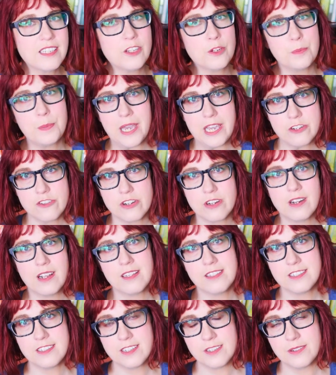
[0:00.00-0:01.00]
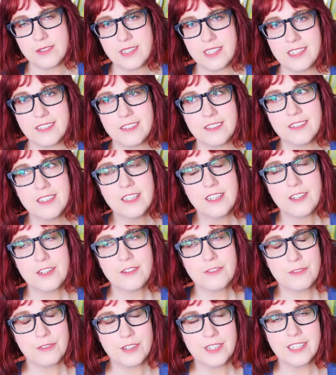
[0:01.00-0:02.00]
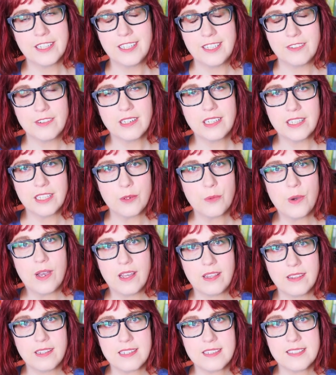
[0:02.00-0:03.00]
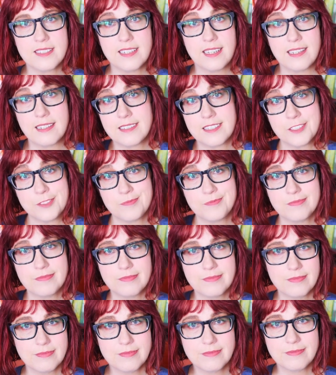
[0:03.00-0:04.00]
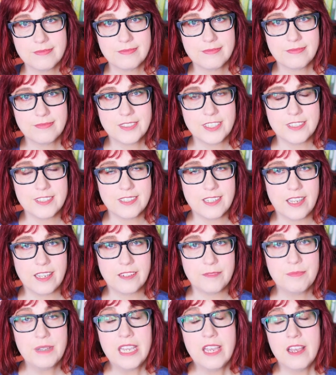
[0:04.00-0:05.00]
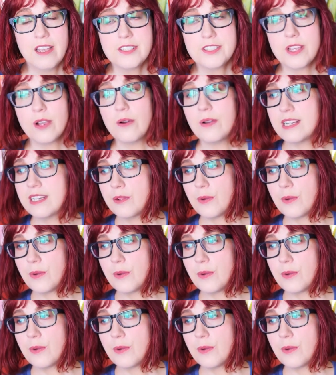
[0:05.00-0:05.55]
like your Patreon's doing really, really well these days. Just saying. So